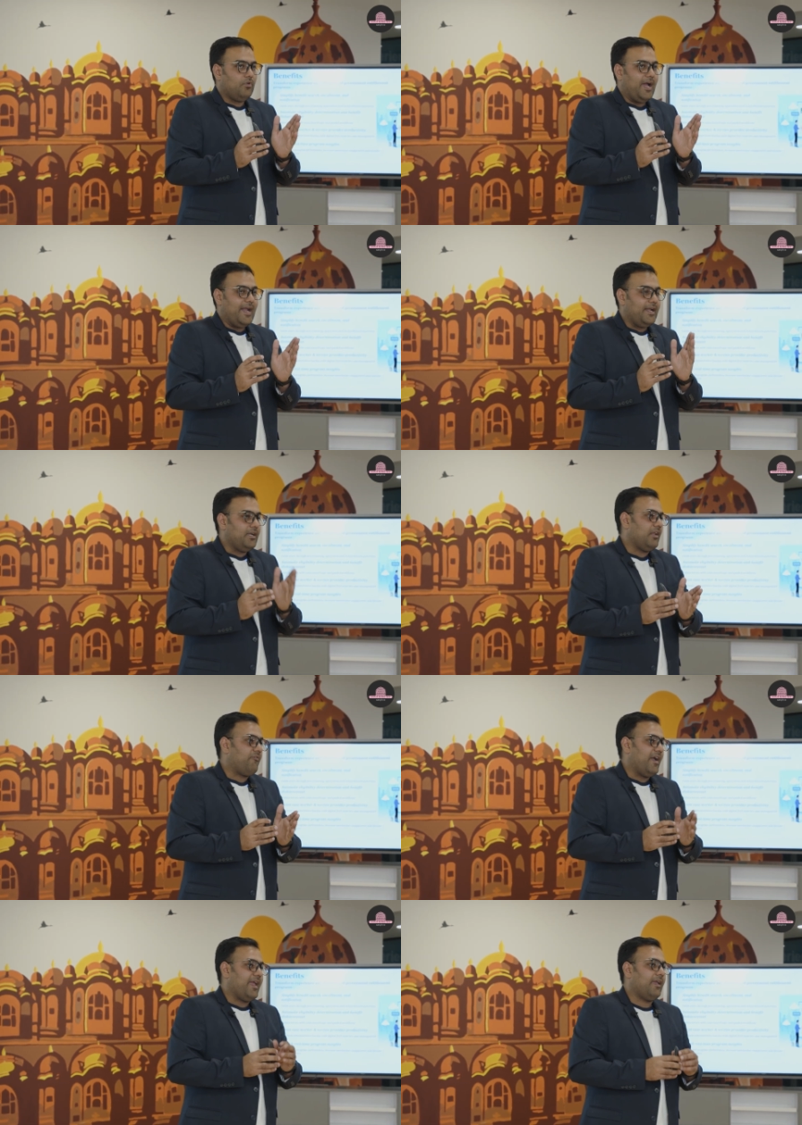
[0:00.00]

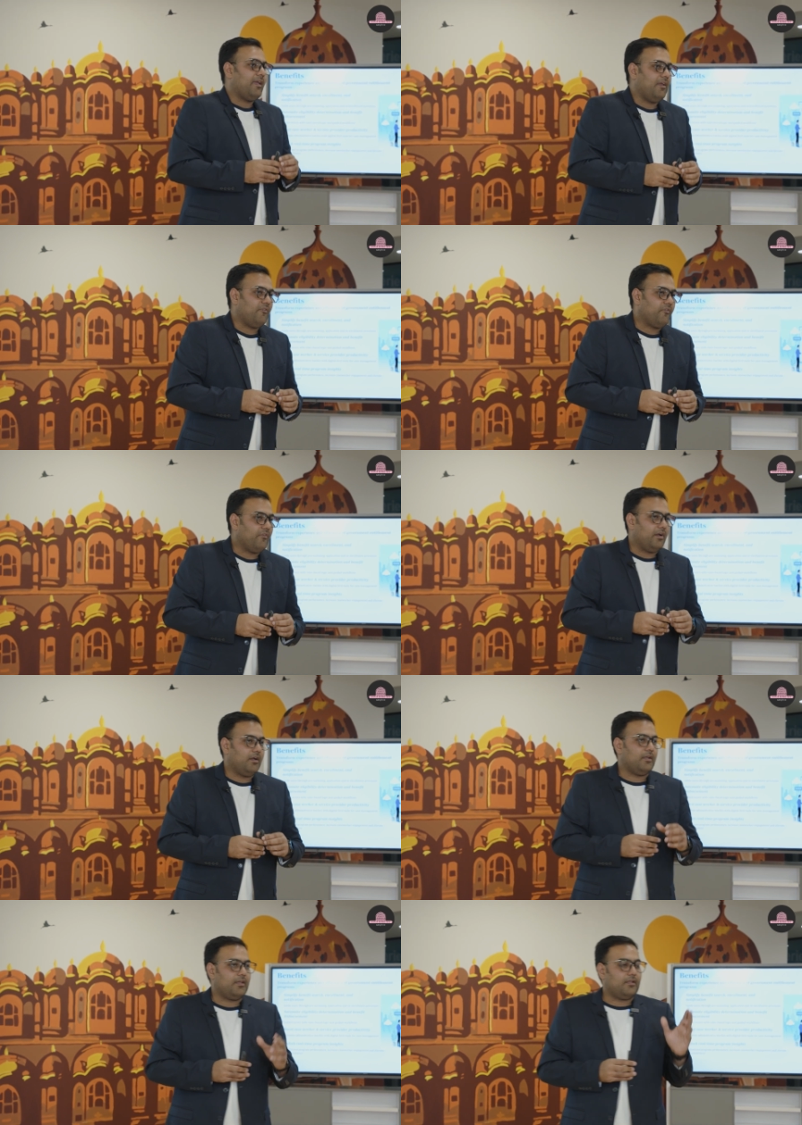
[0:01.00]
identify if
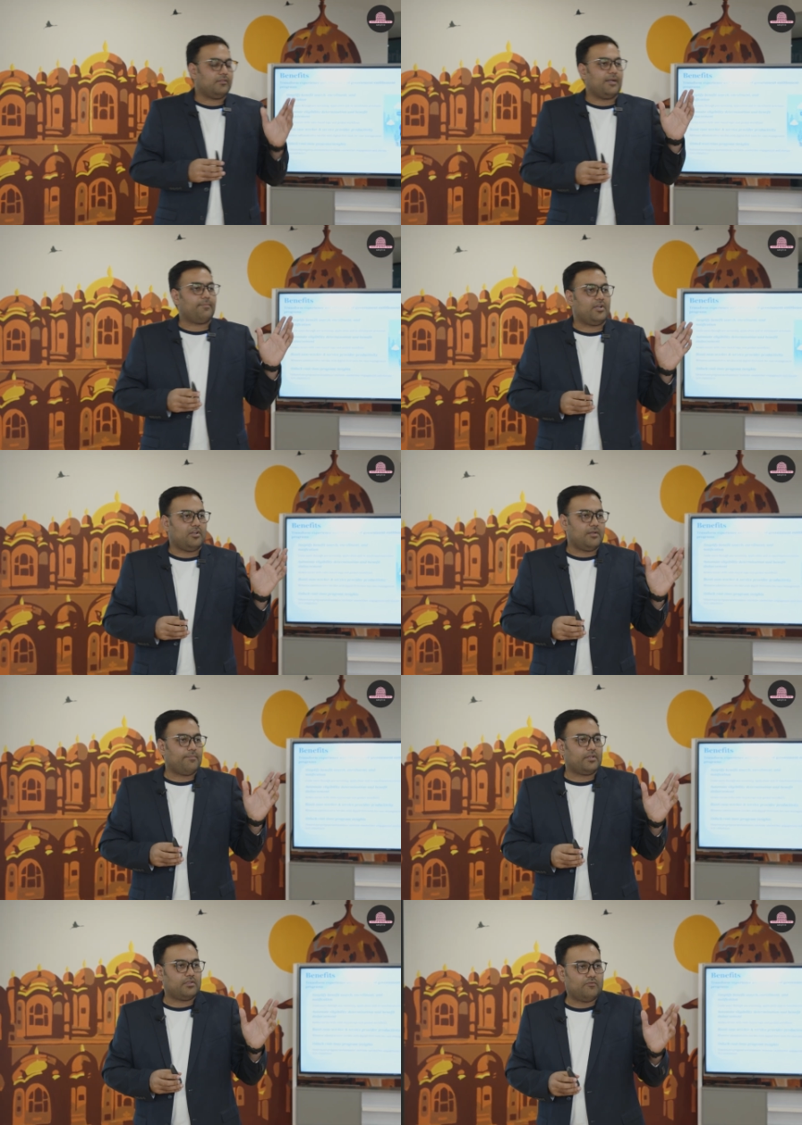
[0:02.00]
that particular
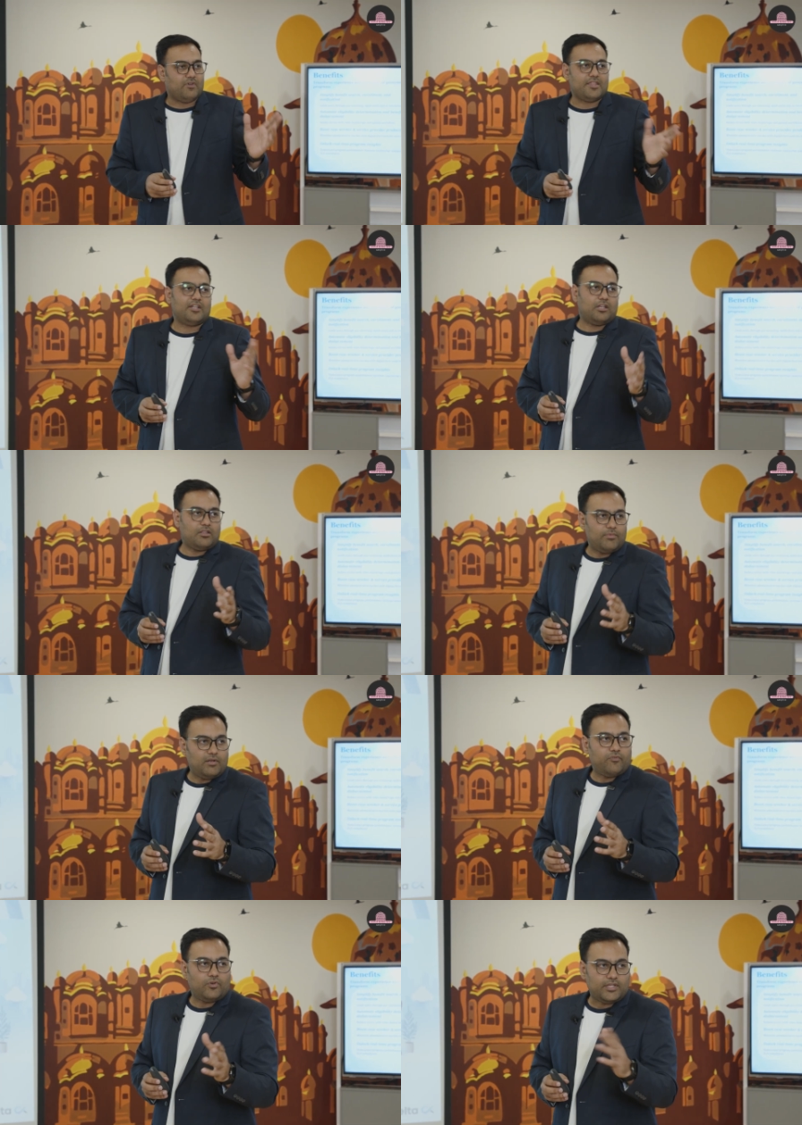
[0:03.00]
person was
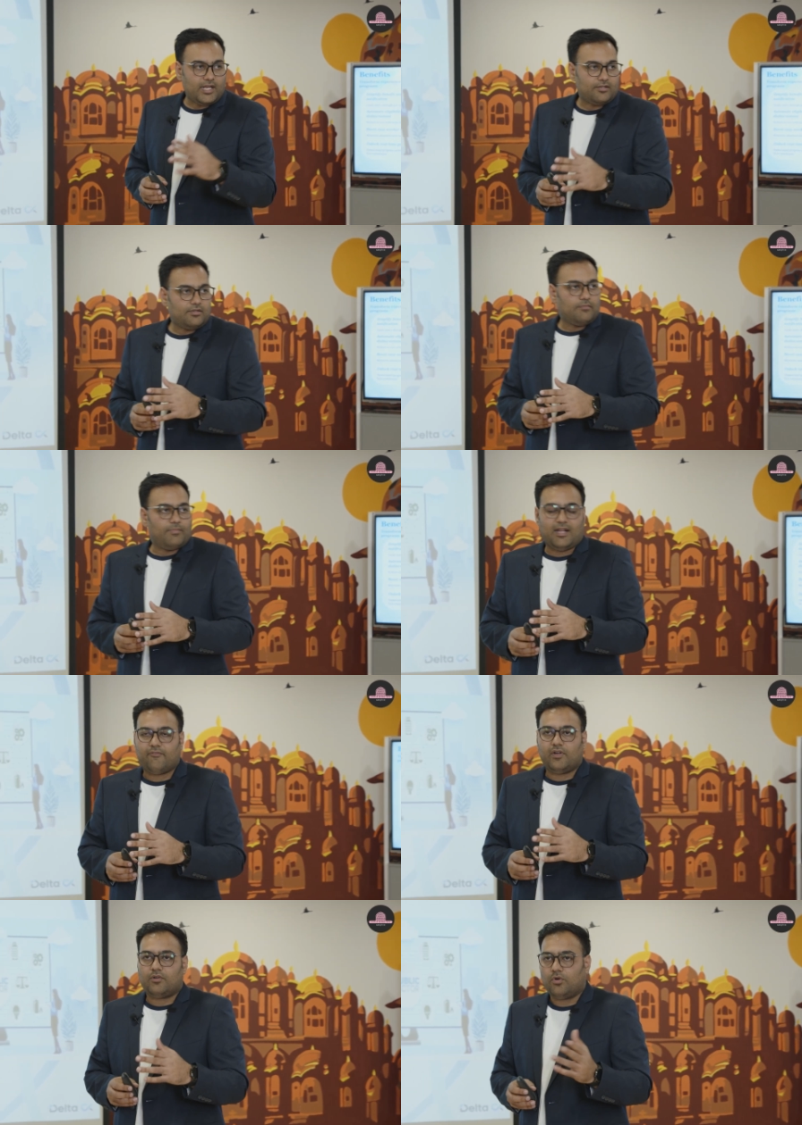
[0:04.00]
eligible for that
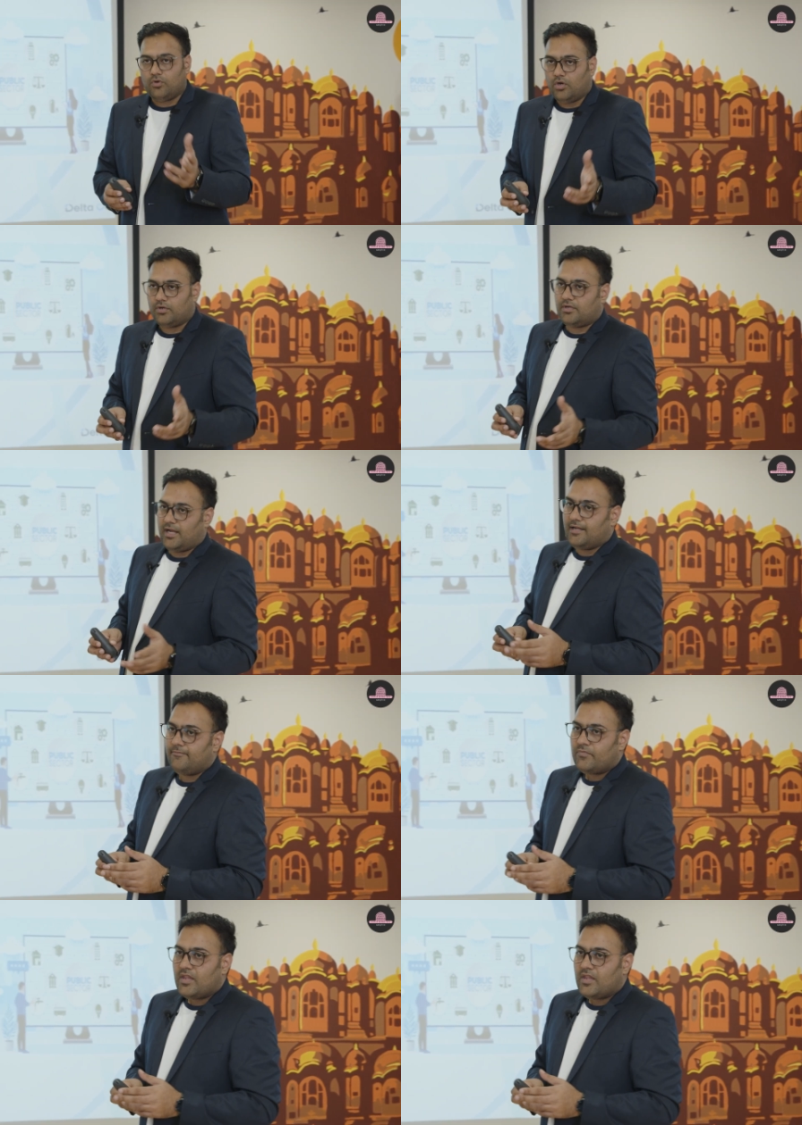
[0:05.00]
benefit or not, right?